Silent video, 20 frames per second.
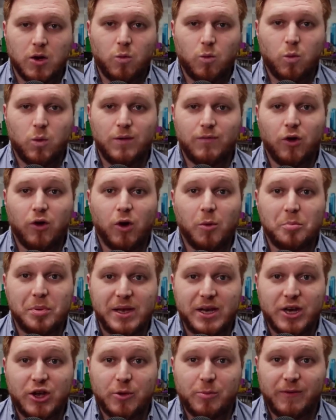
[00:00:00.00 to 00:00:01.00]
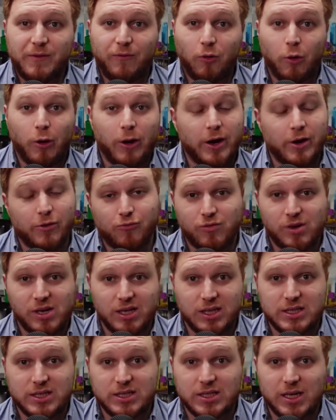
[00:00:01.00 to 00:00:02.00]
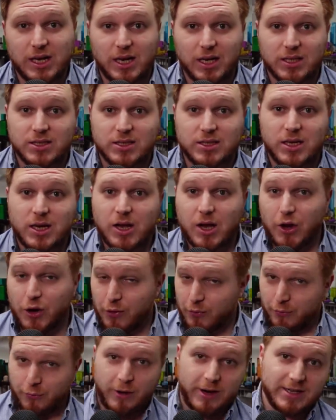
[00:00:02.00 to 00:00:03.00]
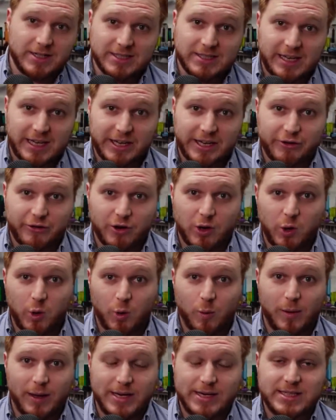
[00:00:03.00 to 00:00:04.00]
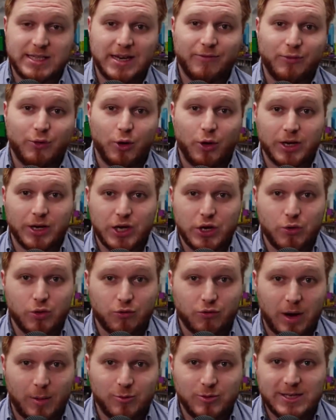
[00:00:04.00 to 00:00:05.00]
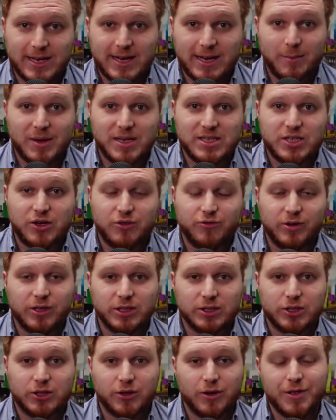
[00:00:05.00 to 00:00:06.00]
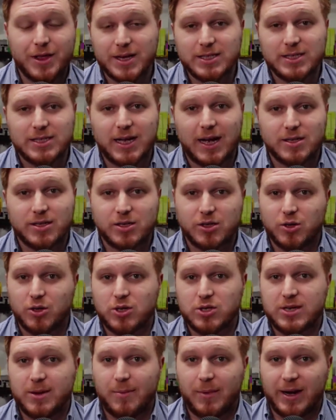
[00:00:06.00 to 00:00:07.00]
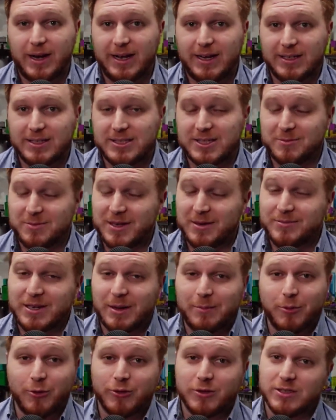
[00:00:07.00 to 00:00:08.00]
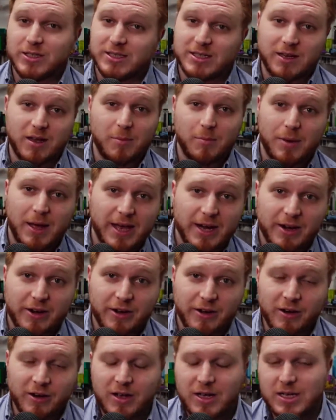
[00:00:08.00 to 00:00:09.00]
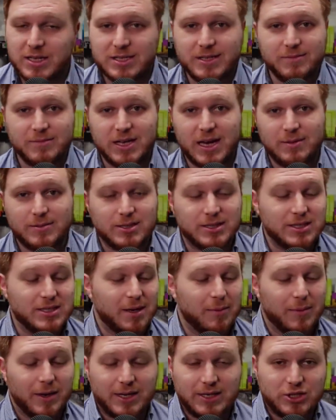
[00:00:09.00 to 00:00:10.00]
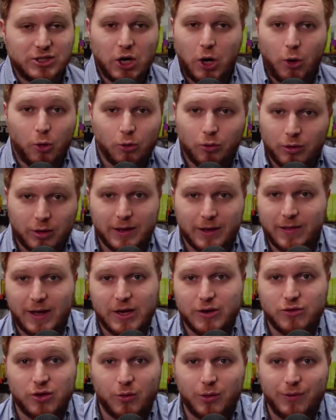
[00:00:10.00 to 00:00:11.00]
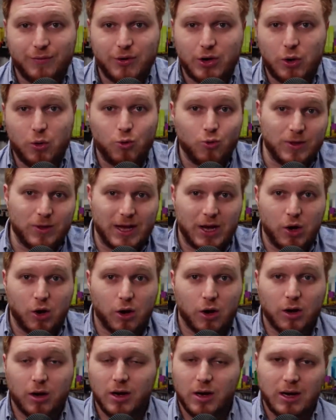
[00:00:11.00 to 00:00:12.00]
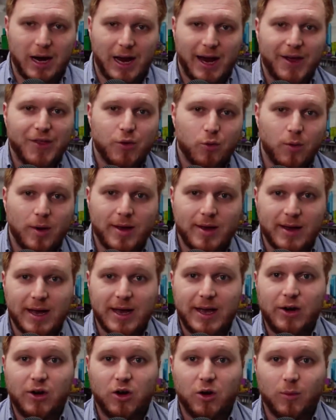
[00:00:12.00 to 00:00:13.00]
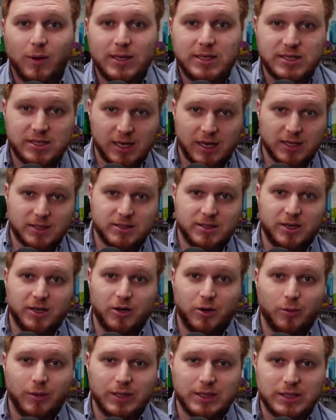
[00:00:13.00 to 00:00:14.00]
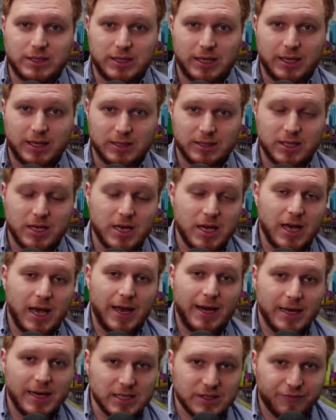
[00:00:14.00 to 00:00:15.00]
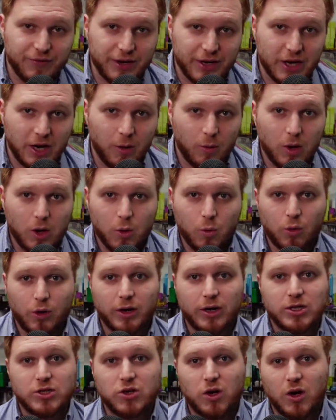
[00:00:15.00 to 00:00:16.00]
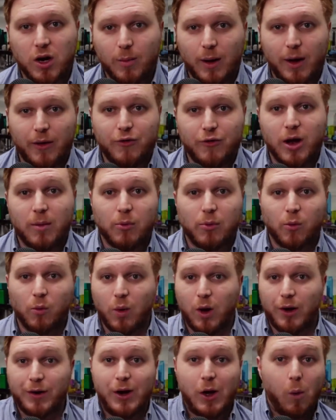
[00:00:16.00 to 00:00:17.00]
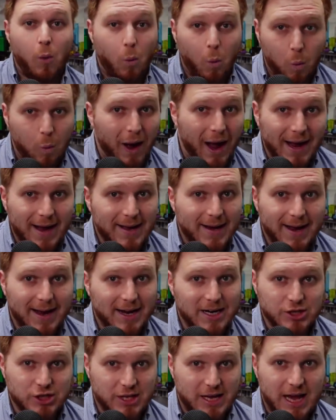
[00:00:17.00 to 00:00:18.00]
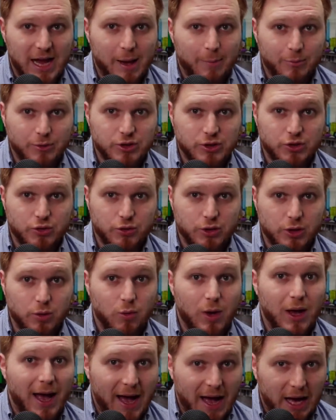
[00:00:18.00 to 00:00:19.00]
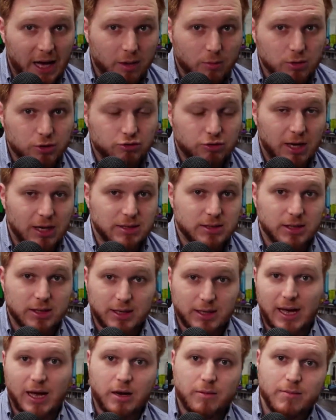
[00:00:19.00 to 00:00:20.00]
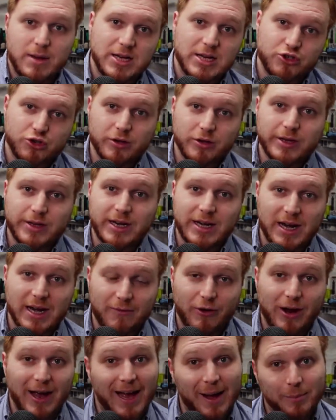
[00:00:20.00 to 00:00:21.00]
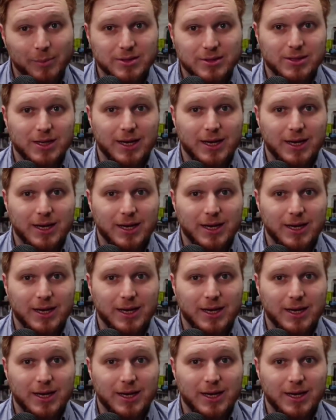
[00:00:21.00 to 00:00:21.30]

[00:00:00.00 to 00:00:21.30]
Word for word: We've all been there before and it really sucks. Your friend's selling their home and instead of calling you to represent them as their realtor, they decide to call somebody else. Sometimes that person is a competitor. Sometimes it's somebody totally that you don't even know who they are. Either way, it always sucks and it always stings. In this video, we're going to talk about number one, why it actually happened to you, how to address it, and how to make sure that it never happens